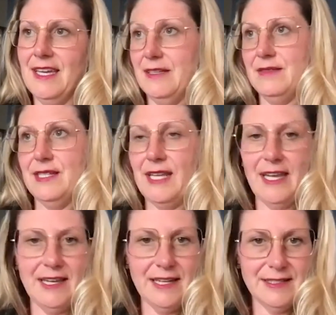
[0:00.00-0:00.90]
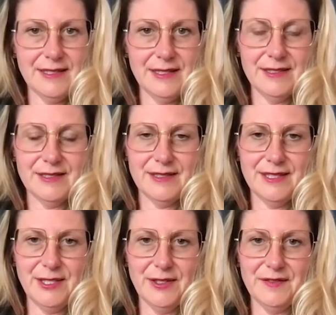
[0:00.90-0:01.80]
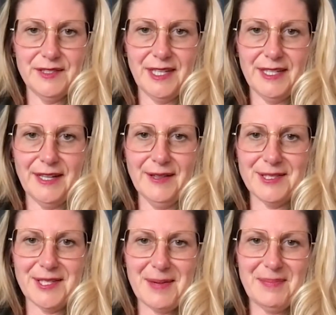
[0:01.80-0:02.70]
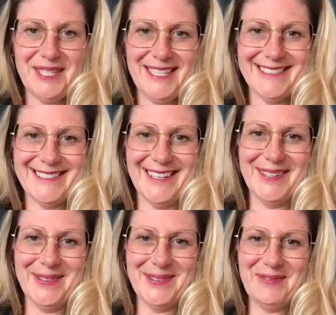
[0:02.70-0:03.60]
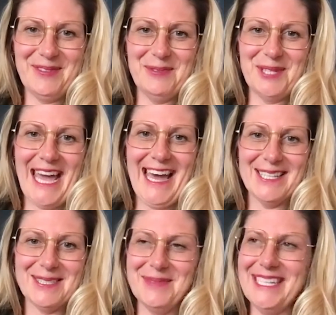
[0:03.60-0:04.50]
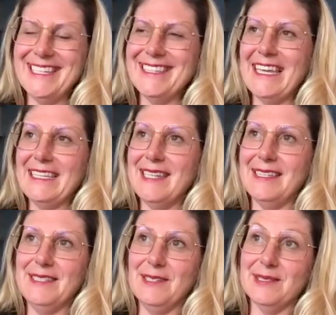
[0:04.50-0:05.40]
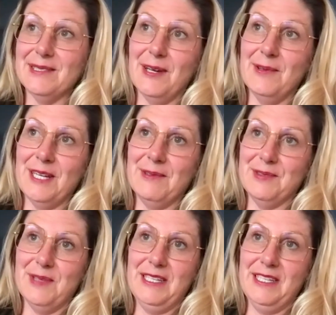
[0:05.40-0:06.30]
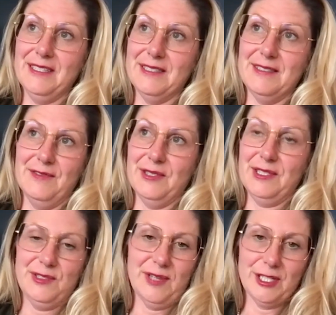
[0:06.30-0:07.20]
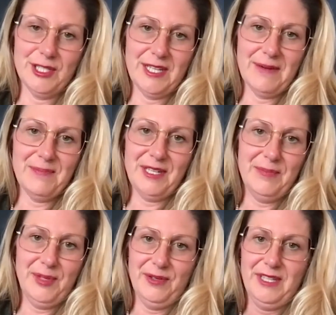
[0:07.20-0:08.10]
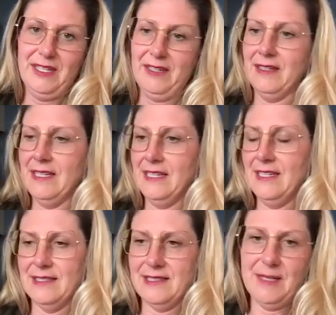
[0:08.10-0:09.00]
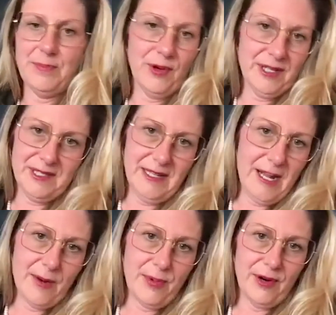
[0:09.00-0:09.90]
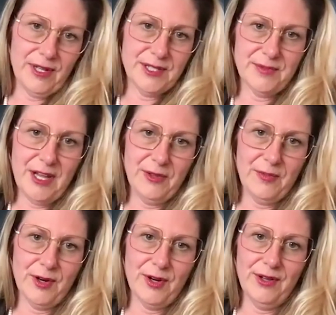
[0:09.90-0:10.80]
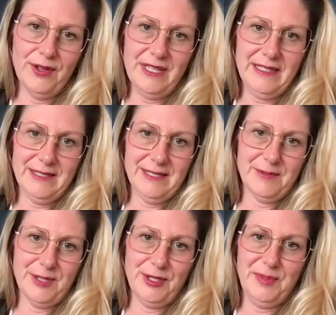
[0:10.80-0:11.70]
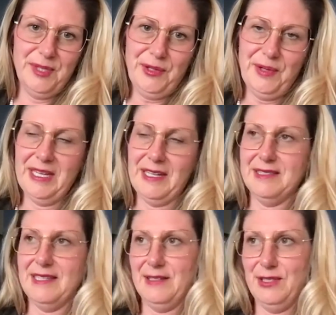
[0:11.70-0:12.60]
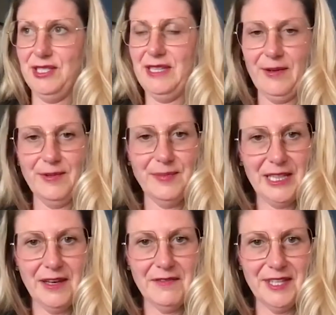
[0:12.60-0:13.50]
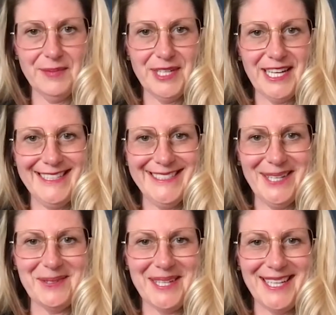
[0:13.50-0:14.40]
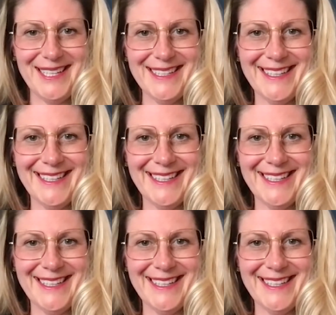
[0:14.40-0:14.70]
Today, I sit as the CEO of a psychedelics company. So if you would have asked me like 10 years ago when I was running a civil construction company building seaports and airports around the world, is this what you'd be doing? I'd say, gee, that would be lovely, but I doubt it.